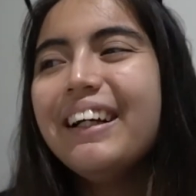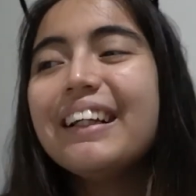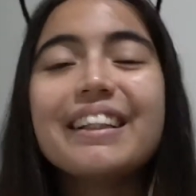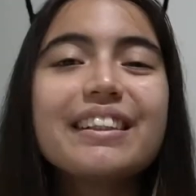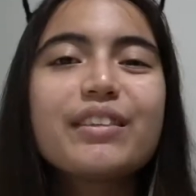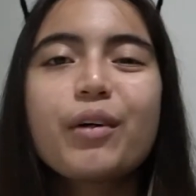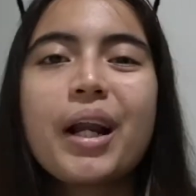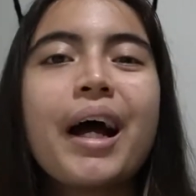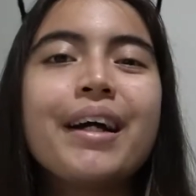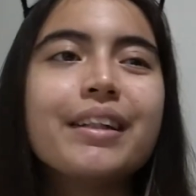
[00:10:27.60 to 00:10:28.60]
This is what
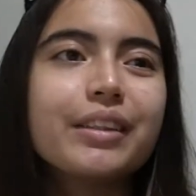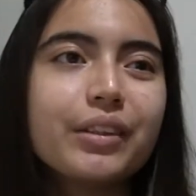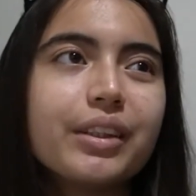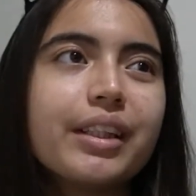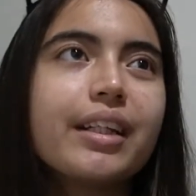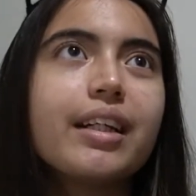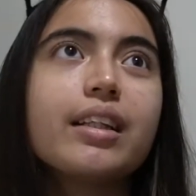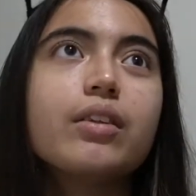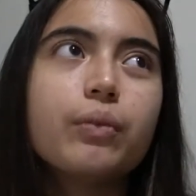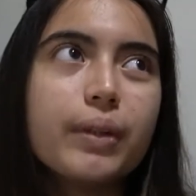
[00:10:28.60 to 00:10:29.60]
I associate
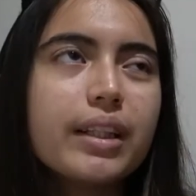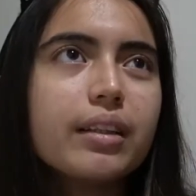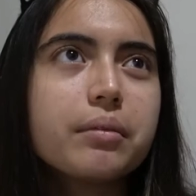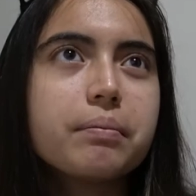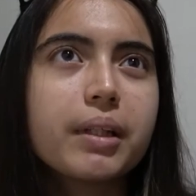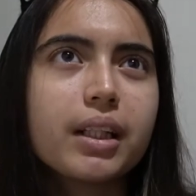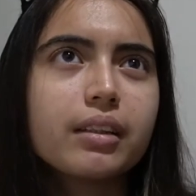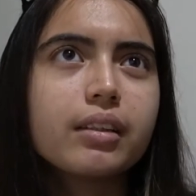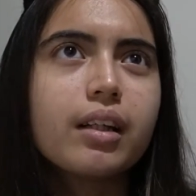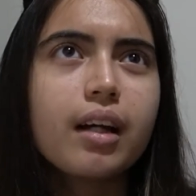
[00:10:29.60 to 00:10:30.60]
it with,
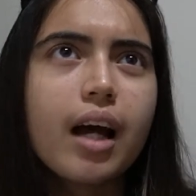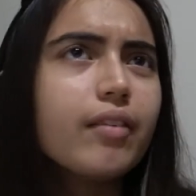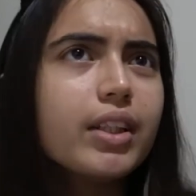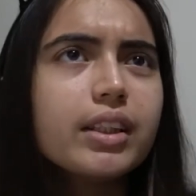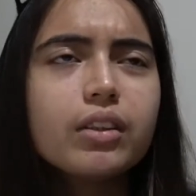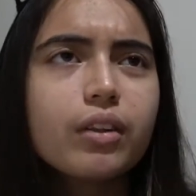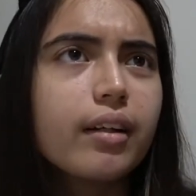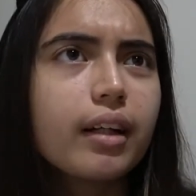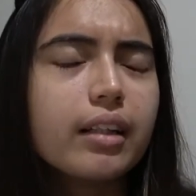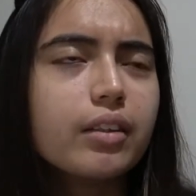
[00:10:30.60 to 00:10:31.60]
because I haven't listened to
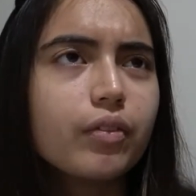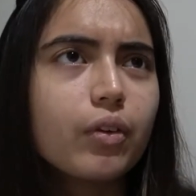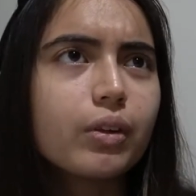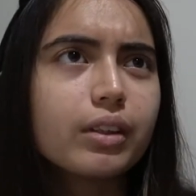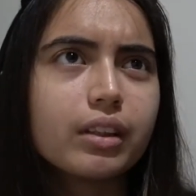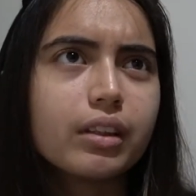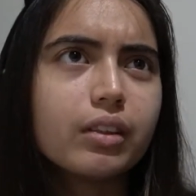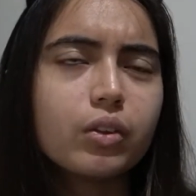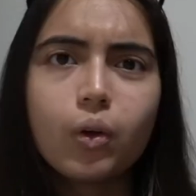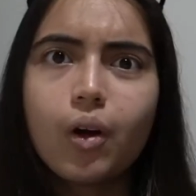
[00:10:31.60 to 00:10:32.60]
that kinds of vocals in
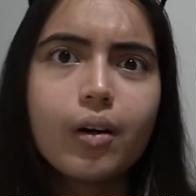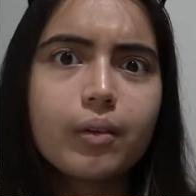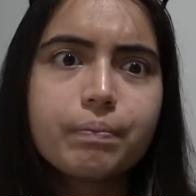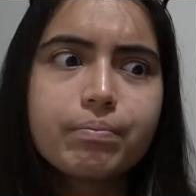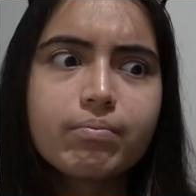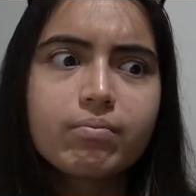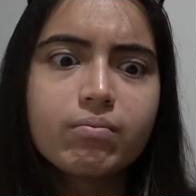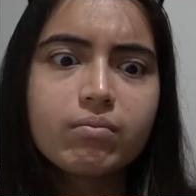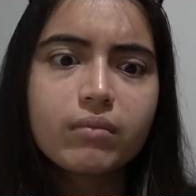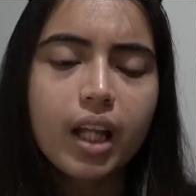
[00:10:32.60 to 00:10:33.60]
so long.
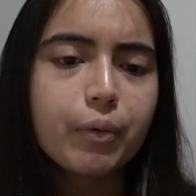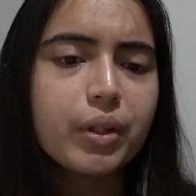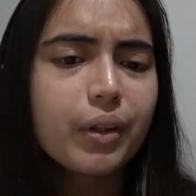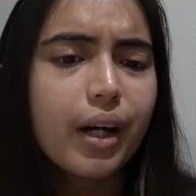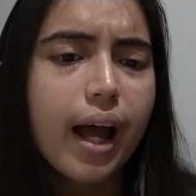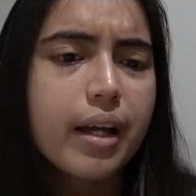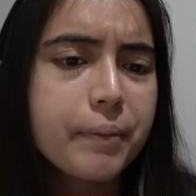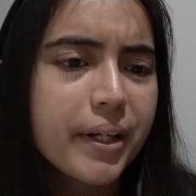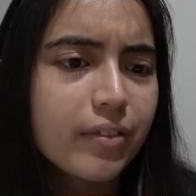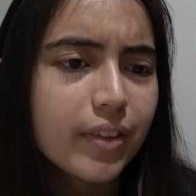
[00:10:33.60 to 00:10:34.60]
I went through an Iron
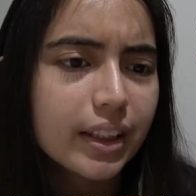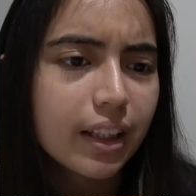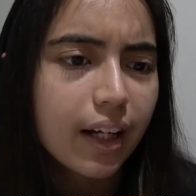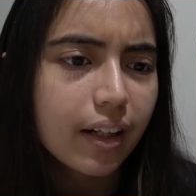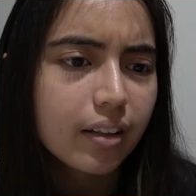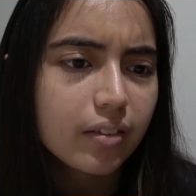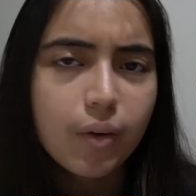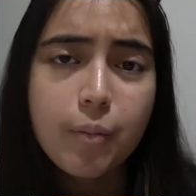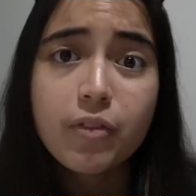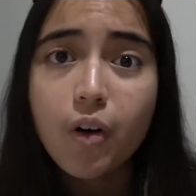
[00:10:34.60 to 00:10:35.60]
Maiden phase in like
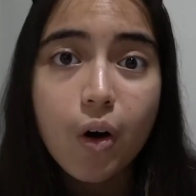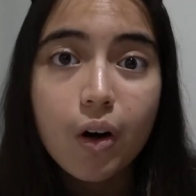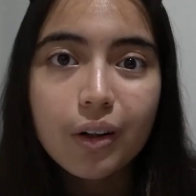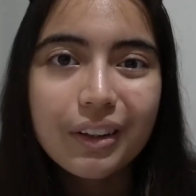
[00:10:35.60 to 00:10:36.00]
Form 4.